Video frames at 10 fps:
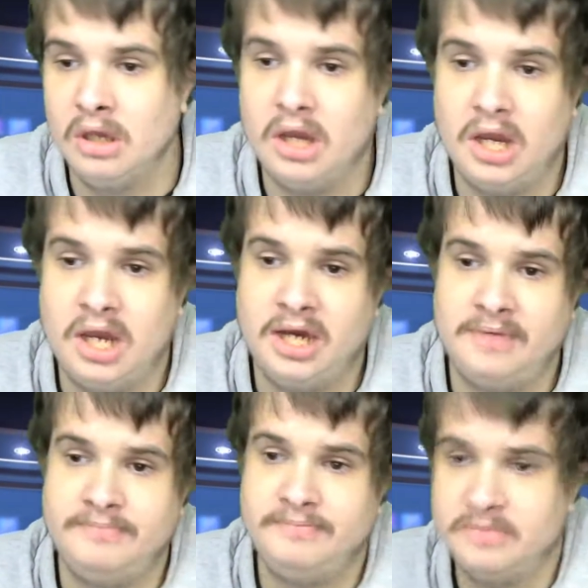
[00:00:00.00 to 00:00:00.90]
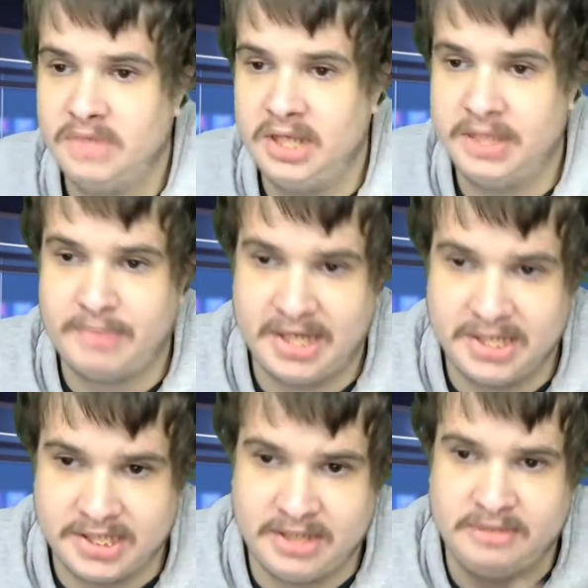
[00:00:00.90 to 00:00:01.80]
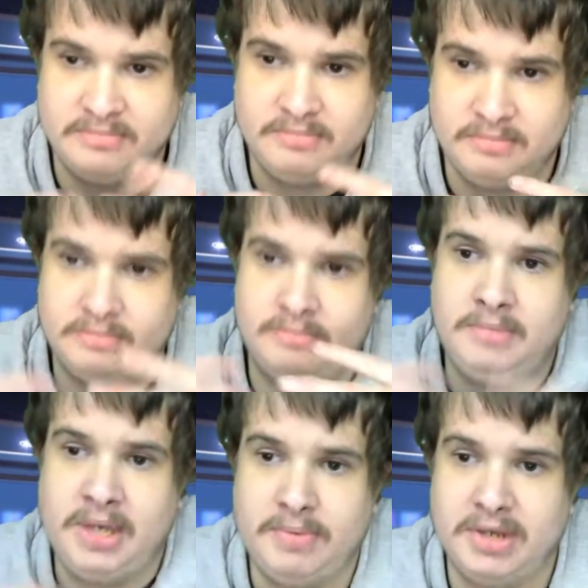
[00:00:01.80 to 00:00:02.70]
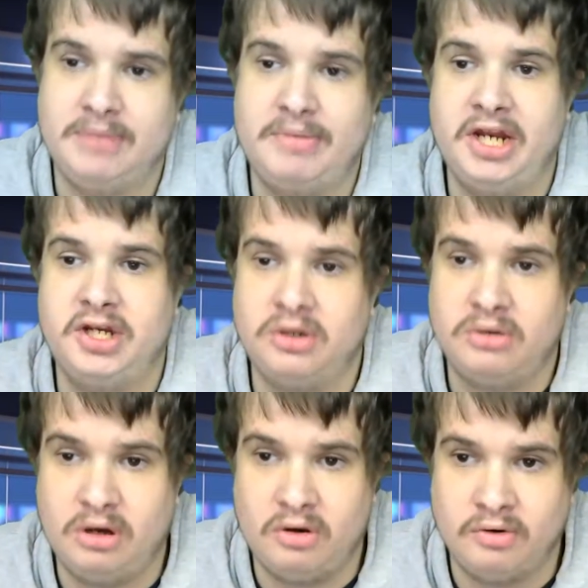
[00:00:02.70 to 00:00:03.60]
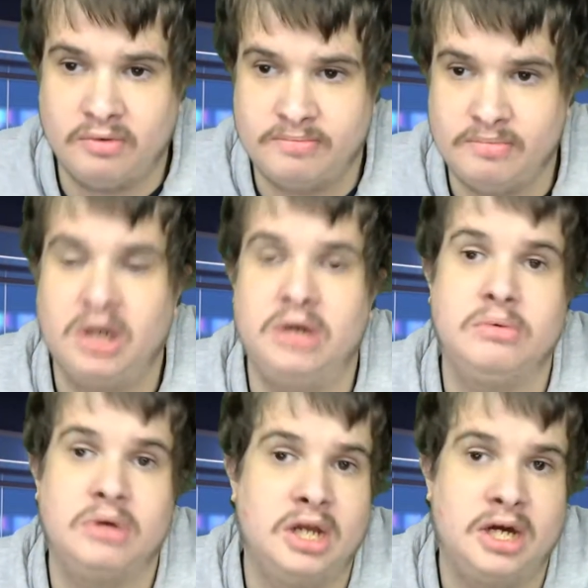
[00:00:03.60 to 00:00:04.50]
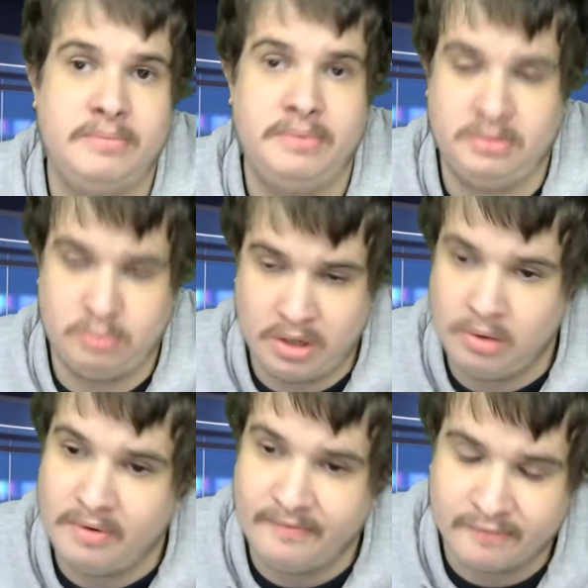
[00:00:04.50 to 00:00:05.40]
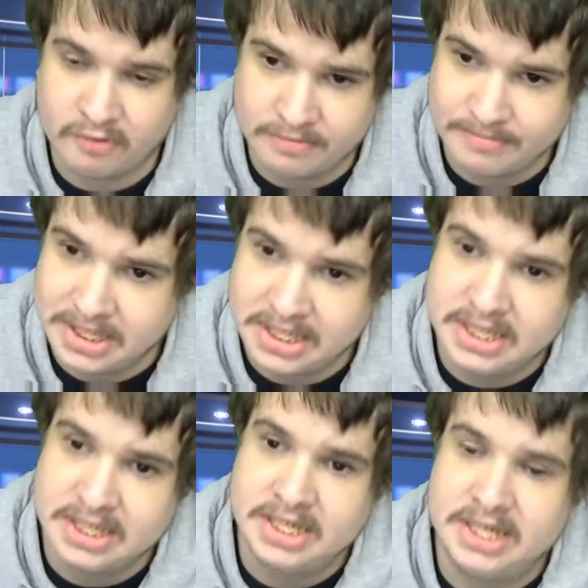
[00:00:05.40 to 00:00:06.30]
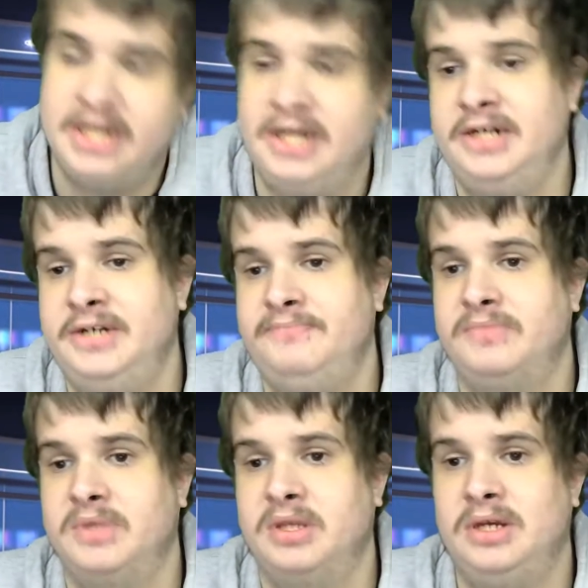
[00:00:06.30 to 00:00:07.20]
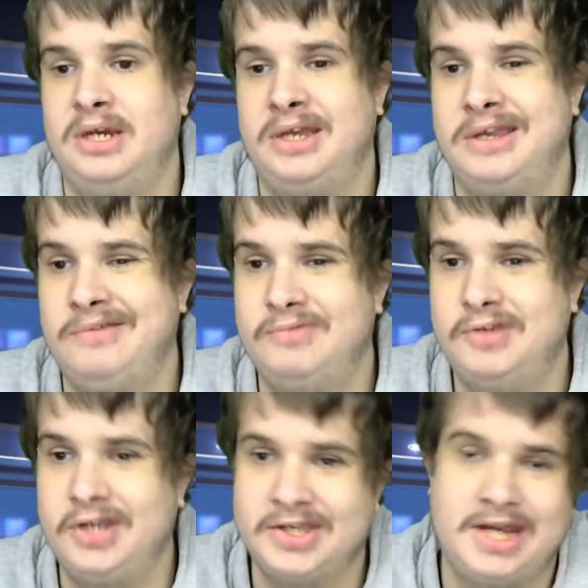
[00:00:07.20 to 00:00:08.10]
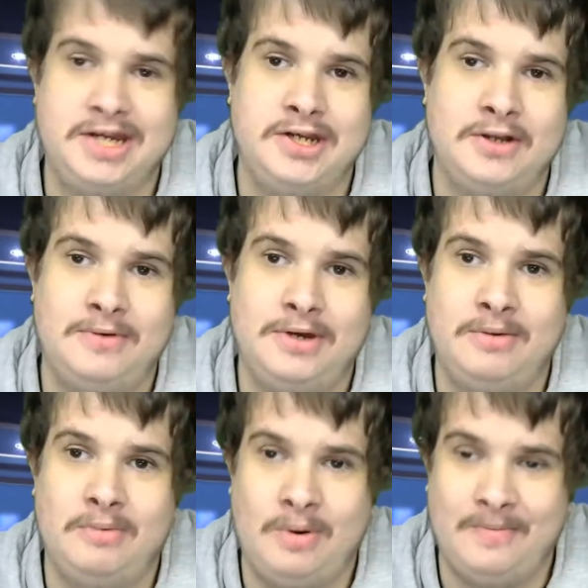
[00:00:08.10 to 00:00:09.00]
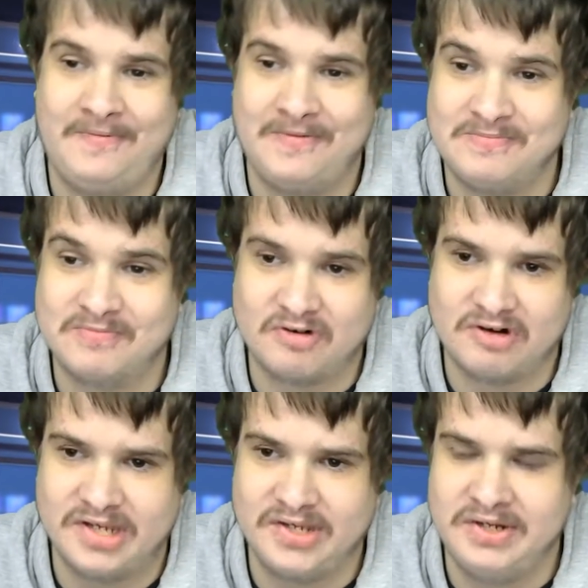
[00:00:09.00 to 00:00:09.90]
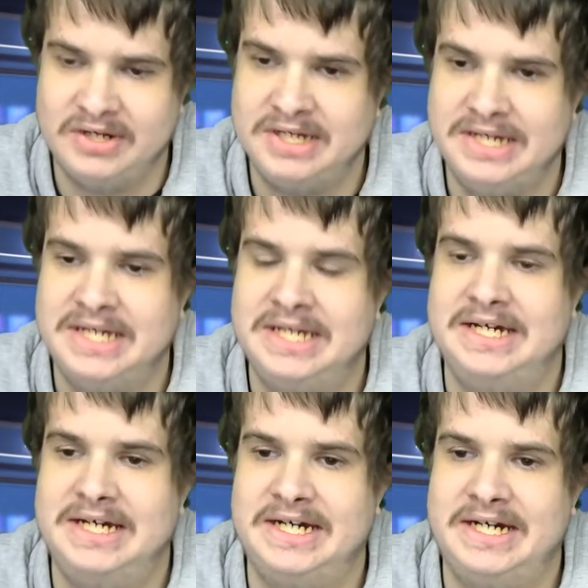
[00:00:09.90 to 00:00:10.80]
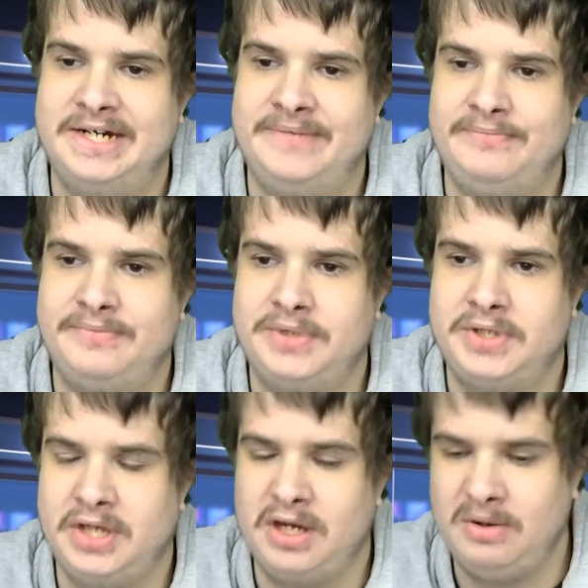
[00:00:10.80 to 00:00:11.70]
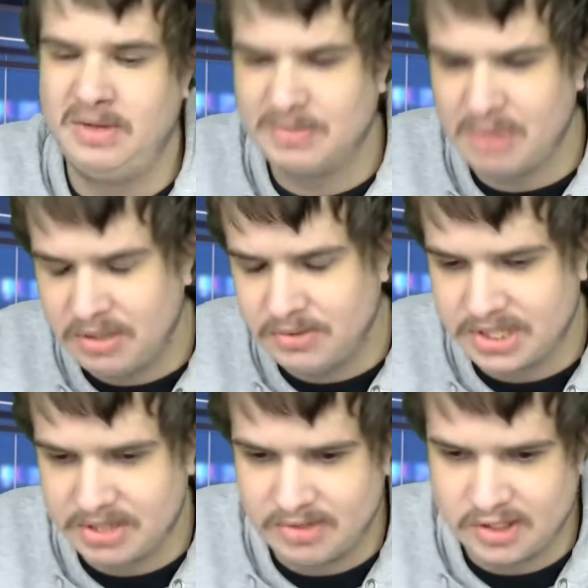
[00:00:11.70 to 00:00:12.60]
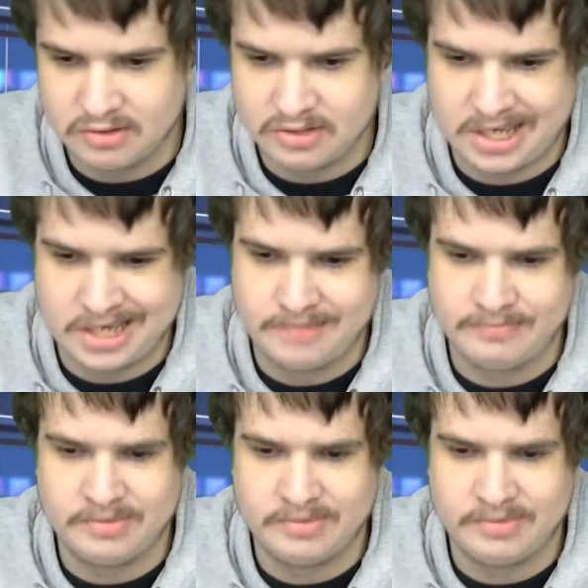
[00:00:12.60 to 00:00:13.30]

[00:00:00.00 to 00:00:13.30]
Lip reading: It's basically me being a manager of my own club, where I'm from. And just in case you don't know, I'm from Brighton. So it's my own series on that.